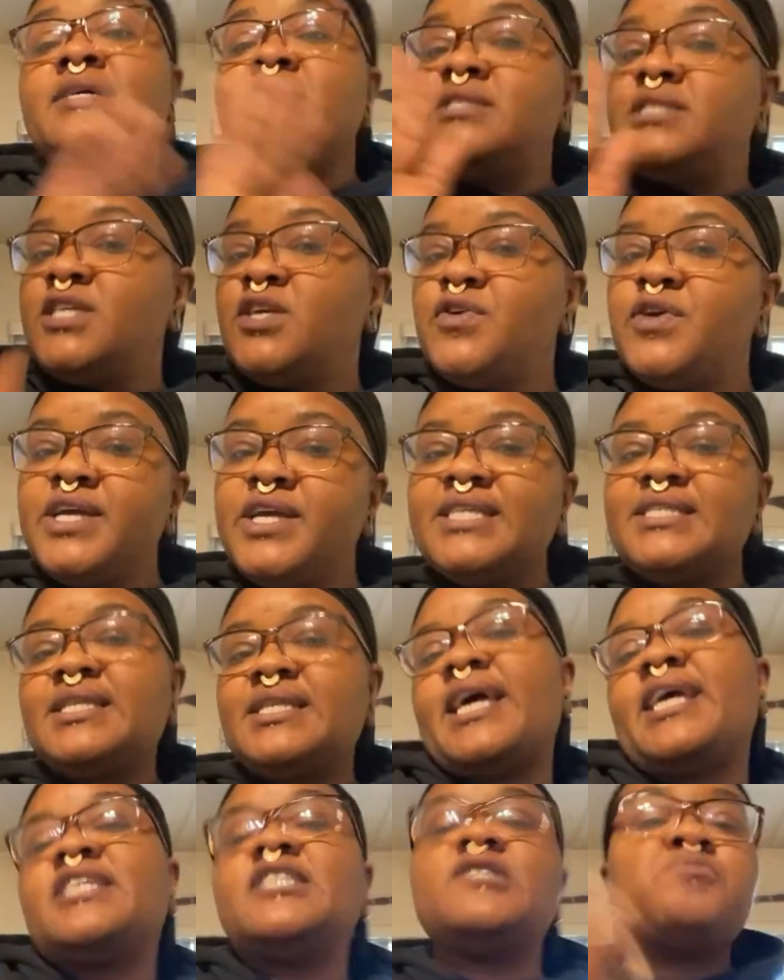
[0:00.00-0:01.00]
A
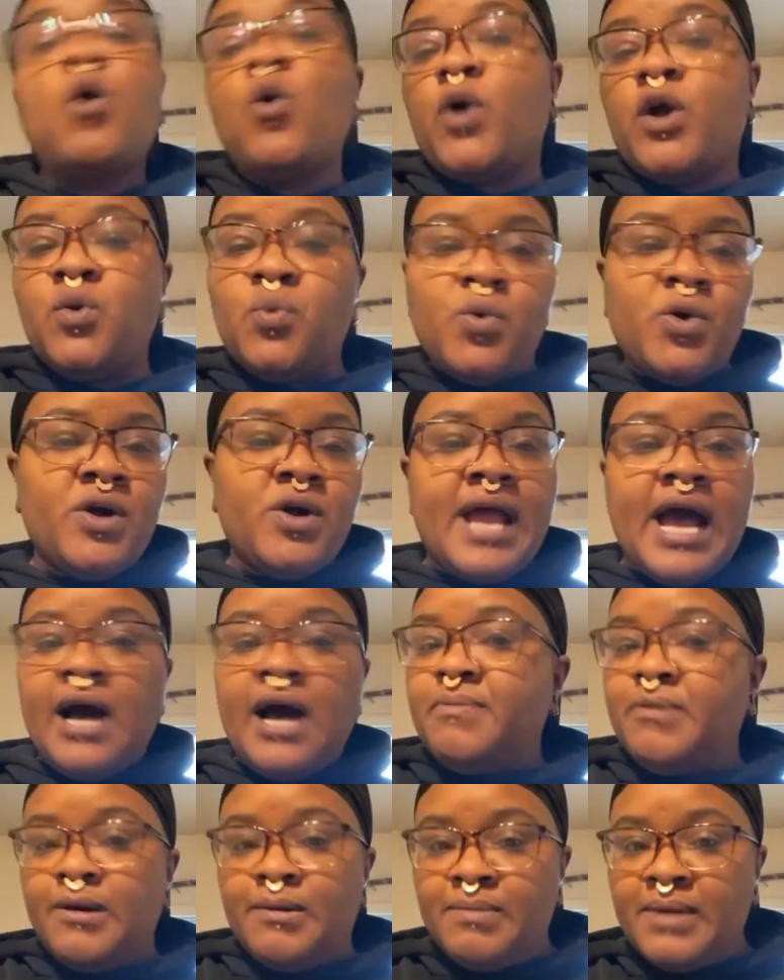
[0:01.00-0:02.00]
serious, like, spoken word
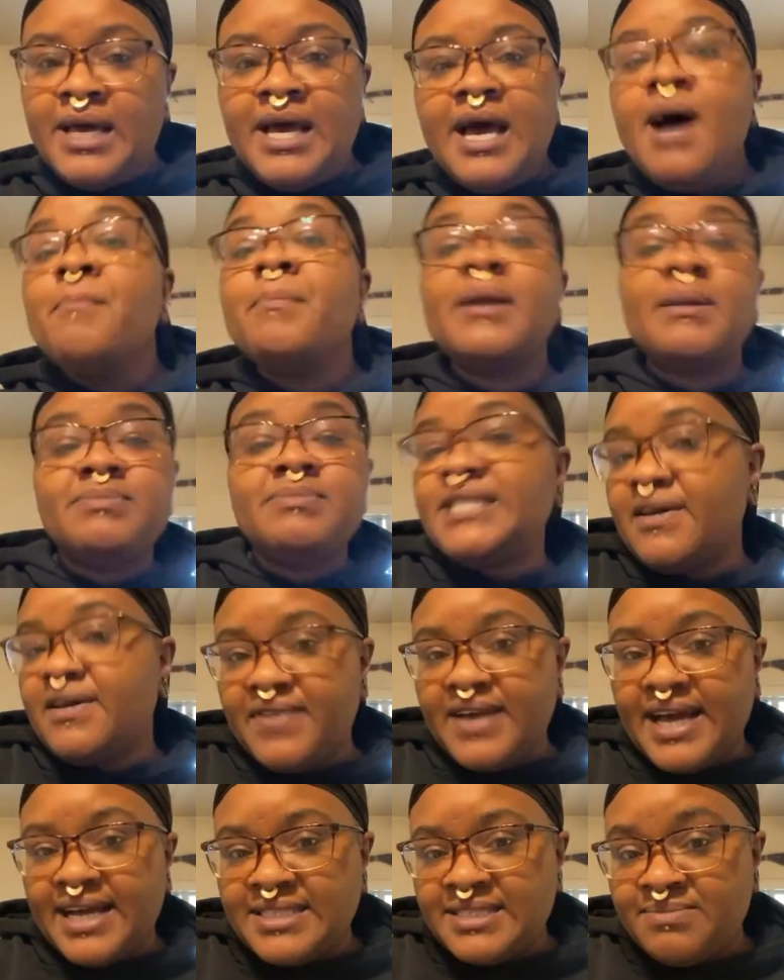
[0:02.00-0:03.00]
album. But I've
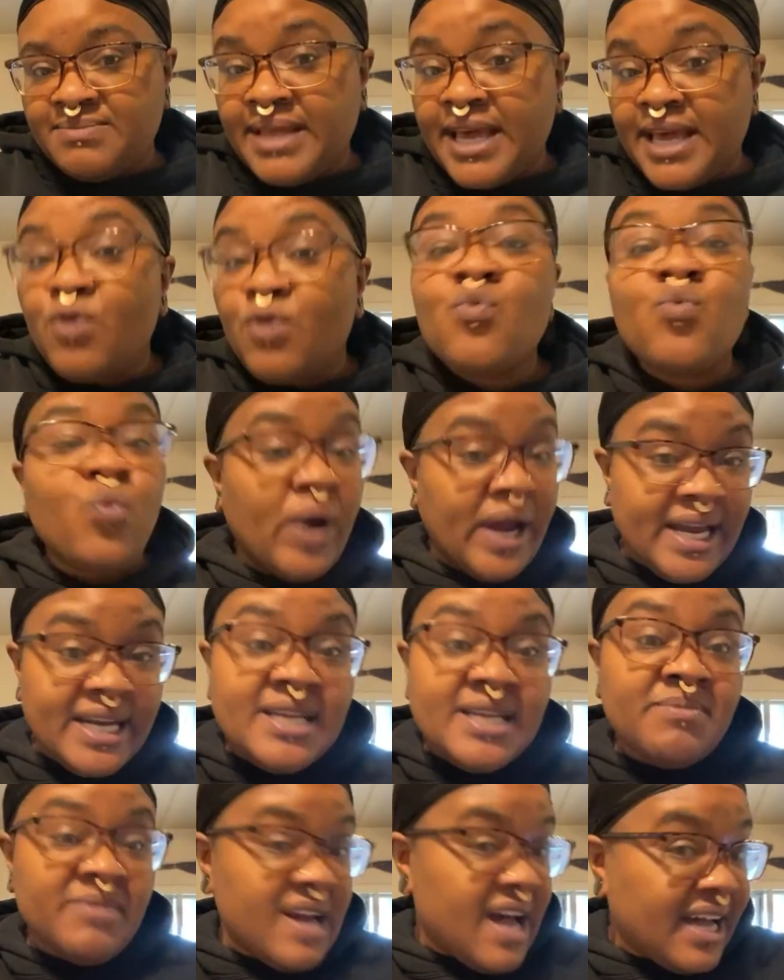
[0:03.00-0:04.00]
definitely got some, like,
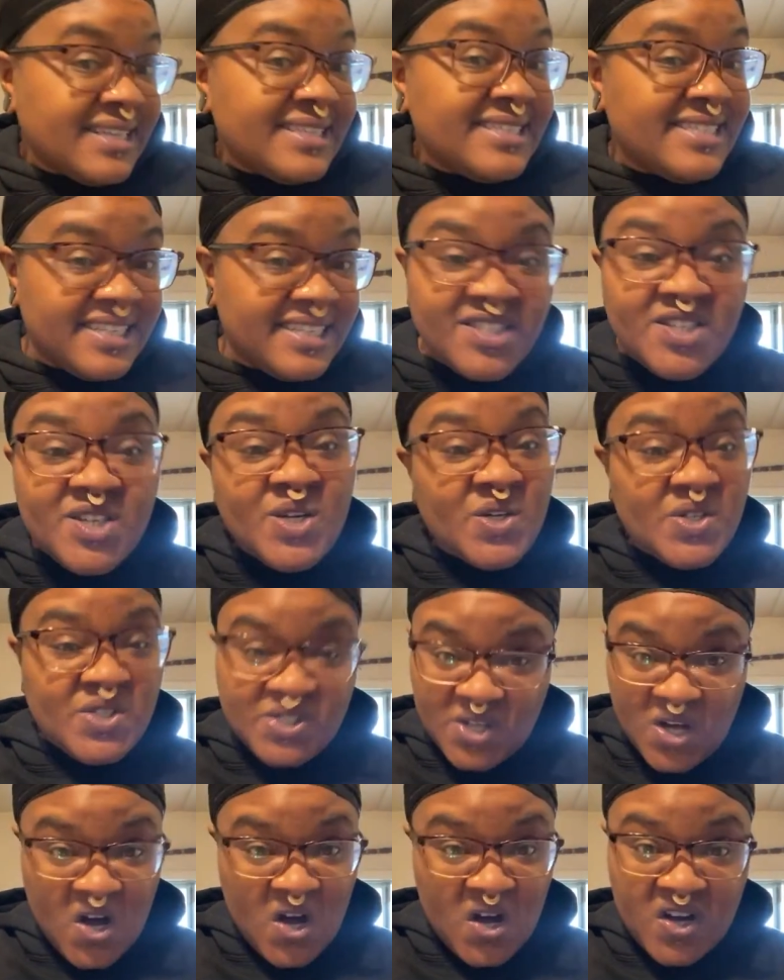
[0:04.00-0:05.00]
random nonsensical
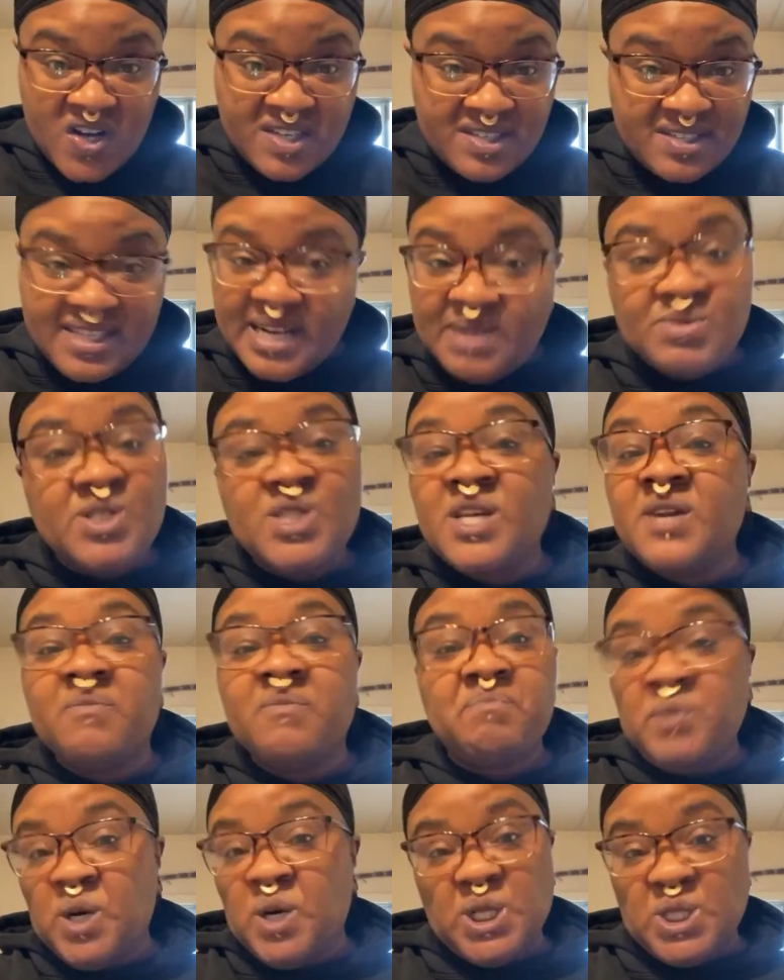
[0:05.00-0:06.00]
songs that I'm just
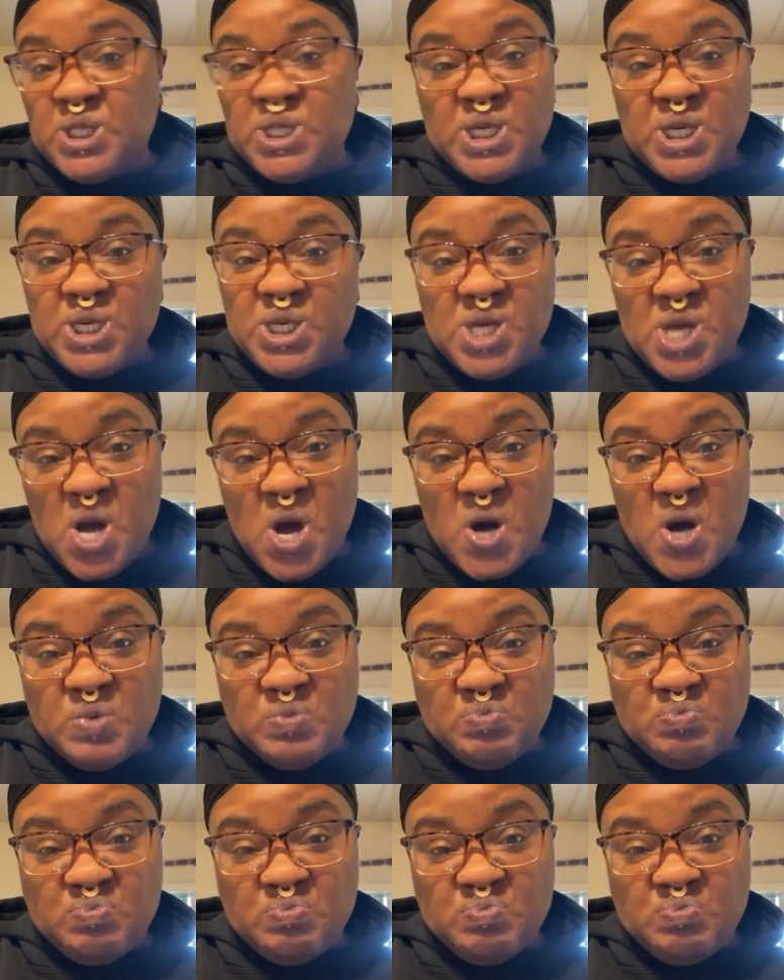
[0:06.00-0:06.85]
going to book and sing to y'all.